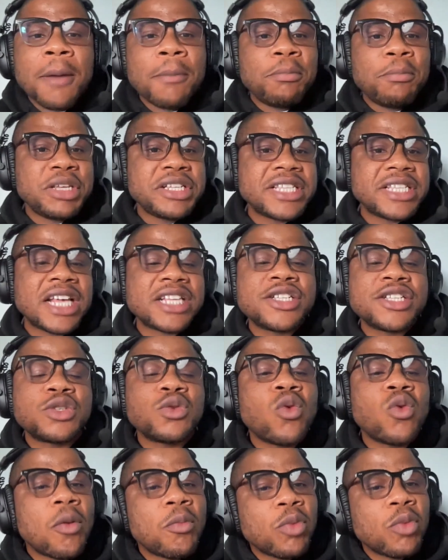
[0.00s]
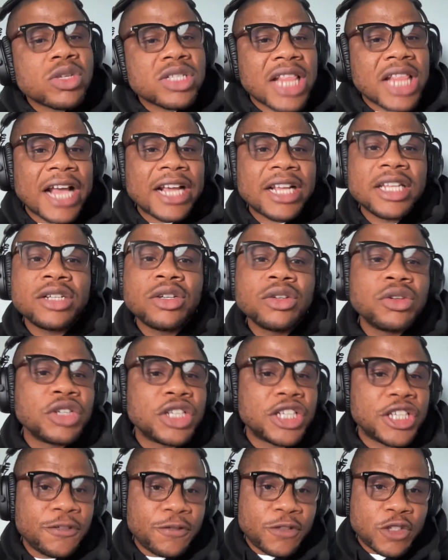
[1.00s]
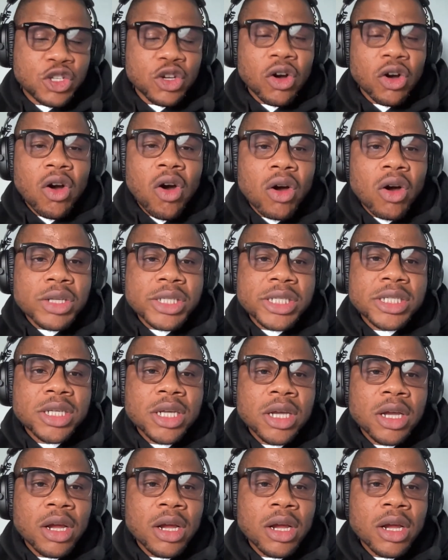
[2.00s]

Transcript: businesses who are most likely going to give to your cause.